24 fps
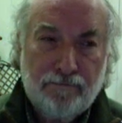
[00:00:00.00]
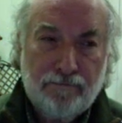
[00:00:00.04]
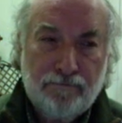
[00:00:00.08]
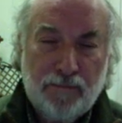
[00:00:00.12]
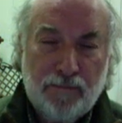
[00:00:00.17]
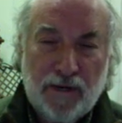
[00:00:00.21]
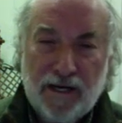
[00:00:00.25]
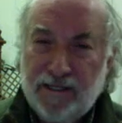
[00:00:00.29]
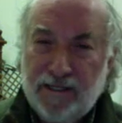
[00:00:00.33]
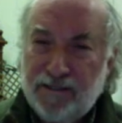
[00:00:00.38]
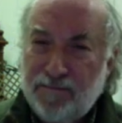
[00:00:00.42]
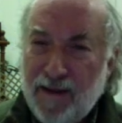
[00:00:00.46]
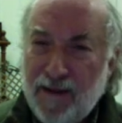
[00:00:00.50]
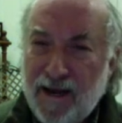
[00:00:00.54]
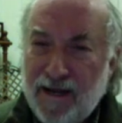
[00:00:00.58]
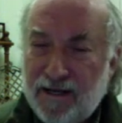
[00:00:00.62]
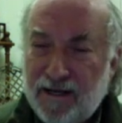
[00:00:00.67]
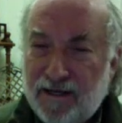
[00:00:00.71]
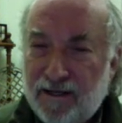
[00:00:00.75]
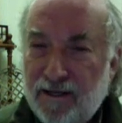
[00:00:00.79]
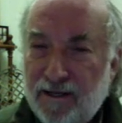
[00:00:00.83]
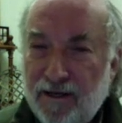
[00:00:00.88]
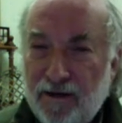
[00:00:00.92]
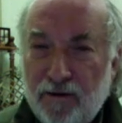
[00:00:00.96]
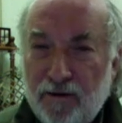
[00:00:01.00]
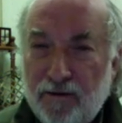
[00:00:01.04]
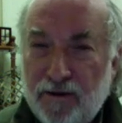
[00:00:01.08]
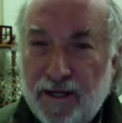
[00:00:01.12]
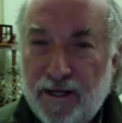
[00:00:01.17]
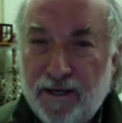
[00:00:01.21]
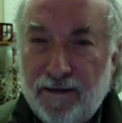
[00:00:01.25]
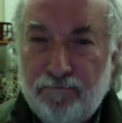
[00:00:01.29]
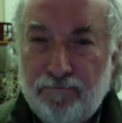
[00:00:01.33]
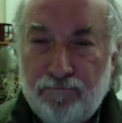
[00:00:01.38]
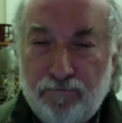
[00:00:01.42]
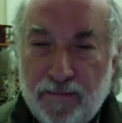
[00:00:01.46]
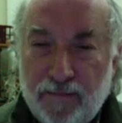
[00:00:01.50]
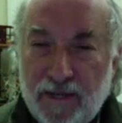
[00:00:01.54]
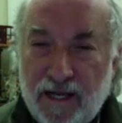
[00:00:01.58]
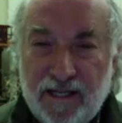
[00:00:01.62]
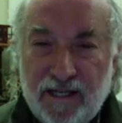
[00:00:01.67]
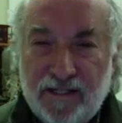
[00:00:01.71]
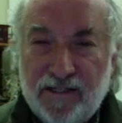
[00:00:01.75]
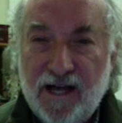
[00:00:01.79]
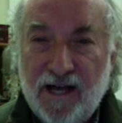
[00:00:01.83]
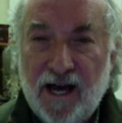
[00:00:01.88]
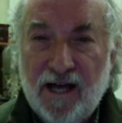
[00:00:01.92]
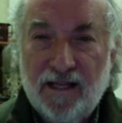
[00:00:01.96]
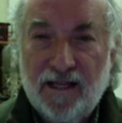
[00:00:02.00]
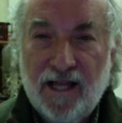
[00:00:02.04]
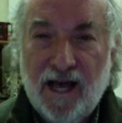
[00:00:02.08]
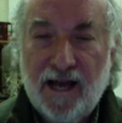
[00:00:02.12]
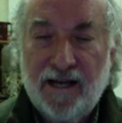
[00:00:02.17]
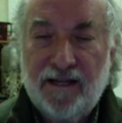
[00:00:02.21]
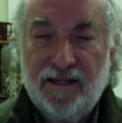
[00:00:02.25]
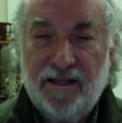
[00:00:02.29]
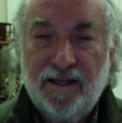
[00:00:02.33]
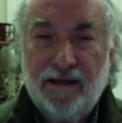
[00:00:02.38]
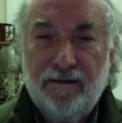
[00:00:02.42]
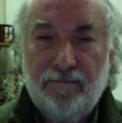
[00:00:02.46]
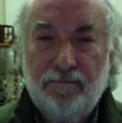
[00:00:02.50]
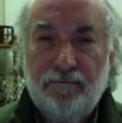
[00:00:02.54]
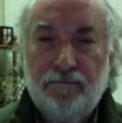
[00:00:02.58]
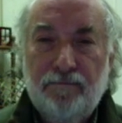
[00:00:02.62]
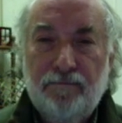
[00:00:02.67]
But he's made it clear that he's not like them.